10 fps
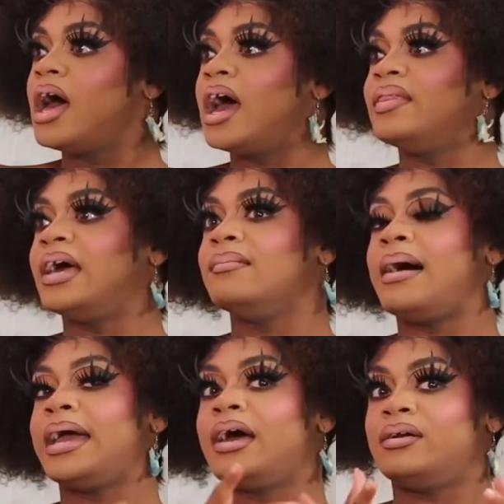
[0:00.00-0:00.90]
And then
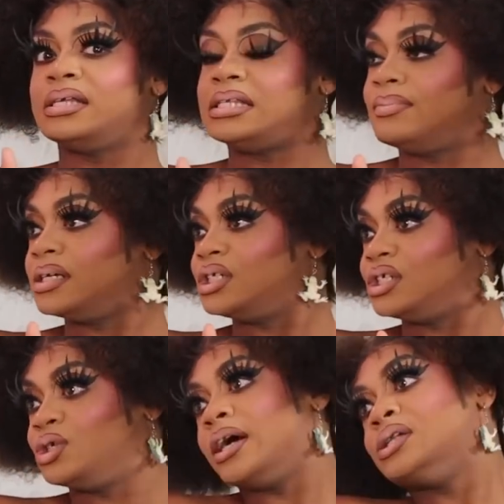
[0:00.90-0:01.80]
my eldest sibling,
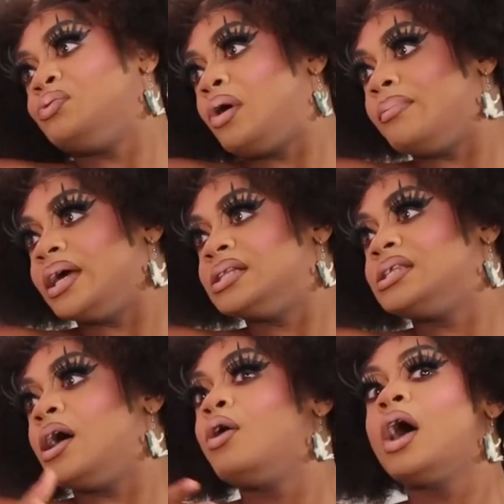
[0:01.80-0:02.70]
she's a trans woman.
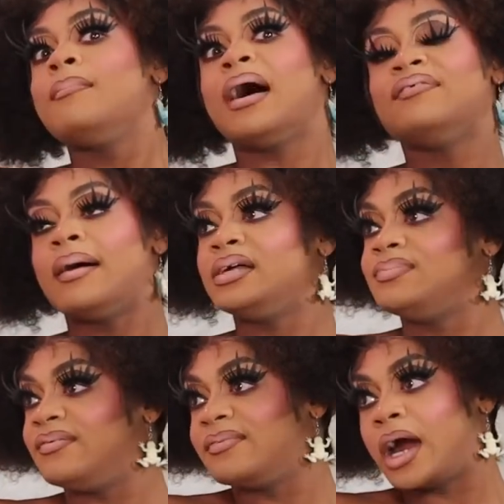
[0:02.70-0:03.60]
So my
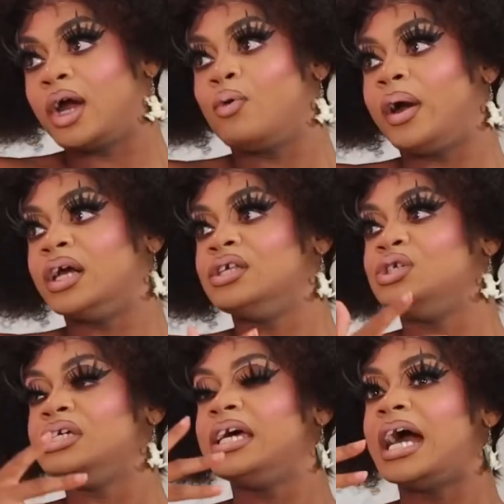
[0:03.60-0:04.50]
family's been very queer. So
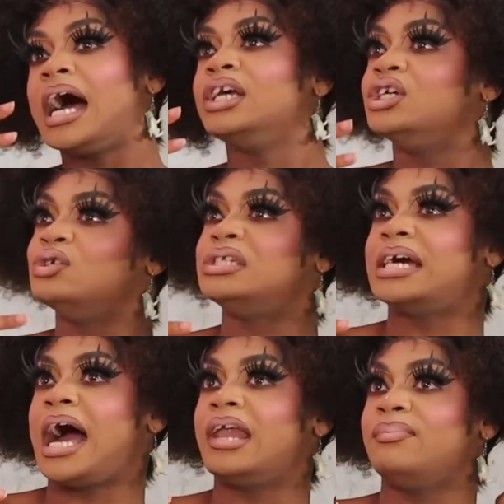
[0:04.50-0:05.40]
she had gotten used to
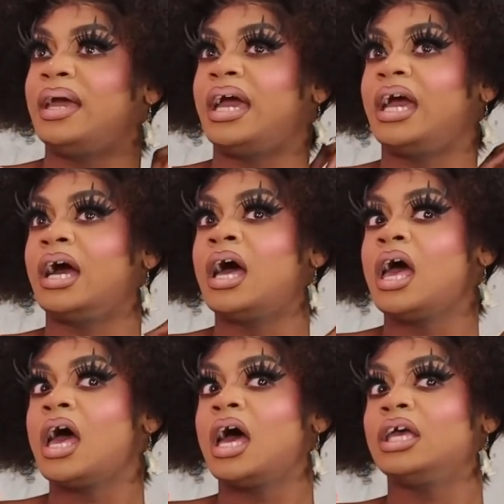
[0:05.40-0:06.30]
kind of being
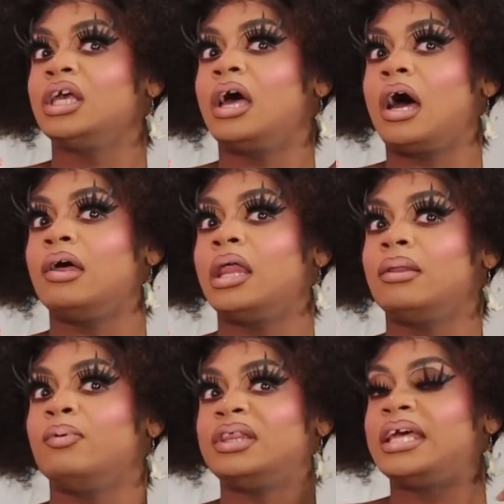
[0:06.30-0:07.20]

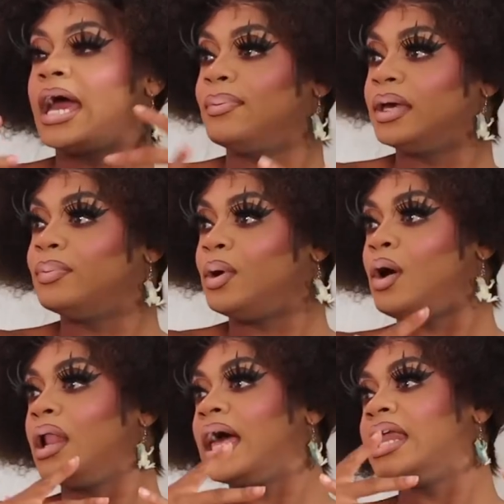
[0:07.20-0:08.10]
with gay
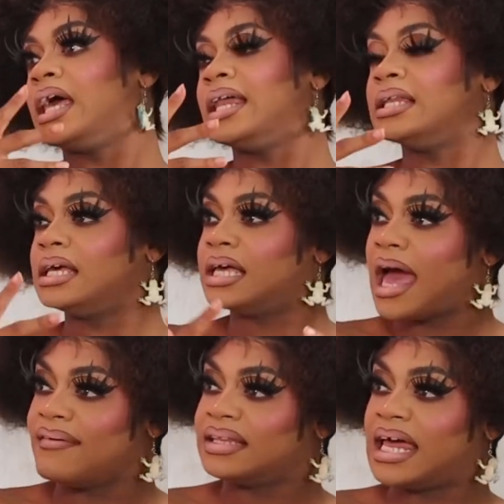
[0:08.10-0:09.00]
people and
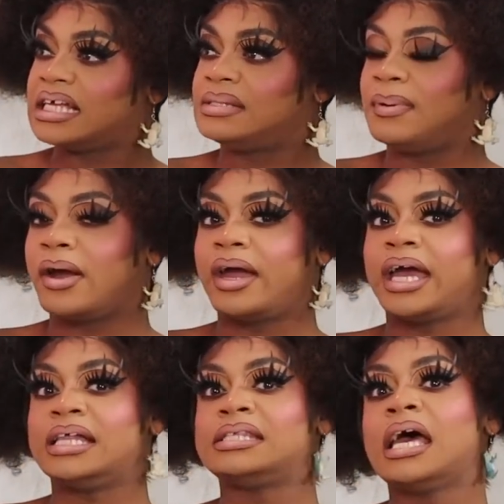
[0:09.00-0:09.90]
having that
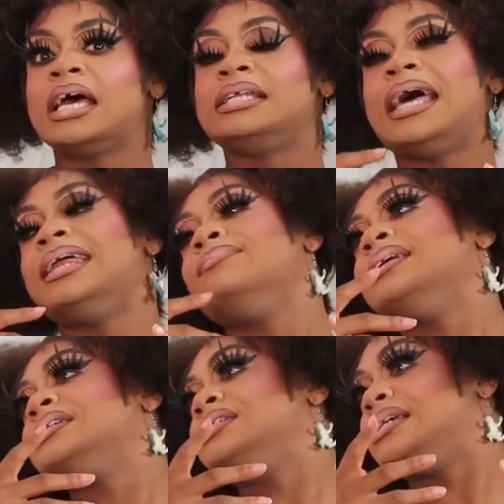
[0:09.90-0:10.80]
experience. That didn't
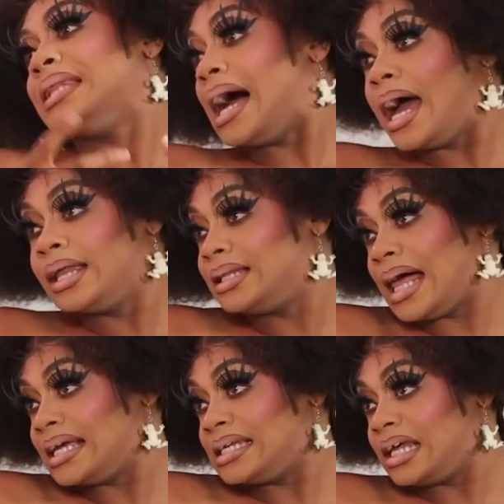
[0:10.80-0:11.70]
mean she
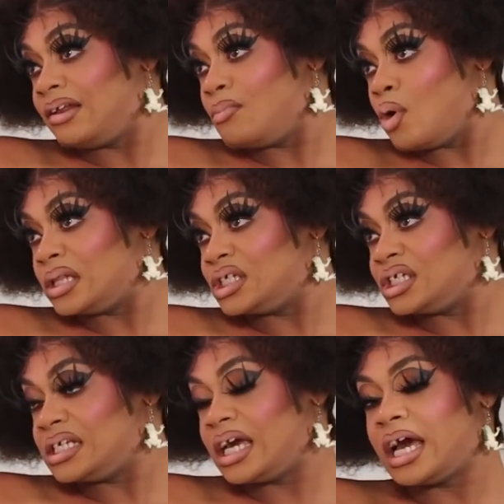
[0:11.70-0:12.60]
liked it any more than
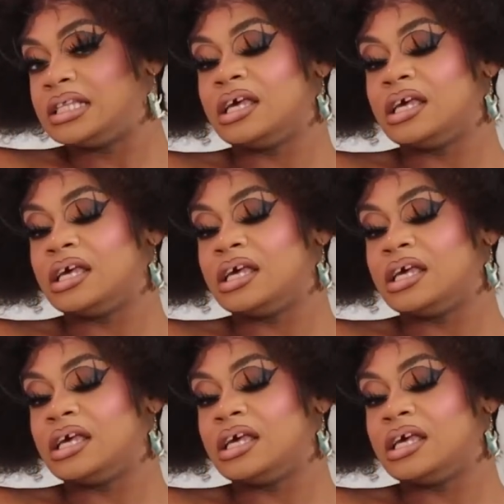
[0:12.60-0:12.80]
she did.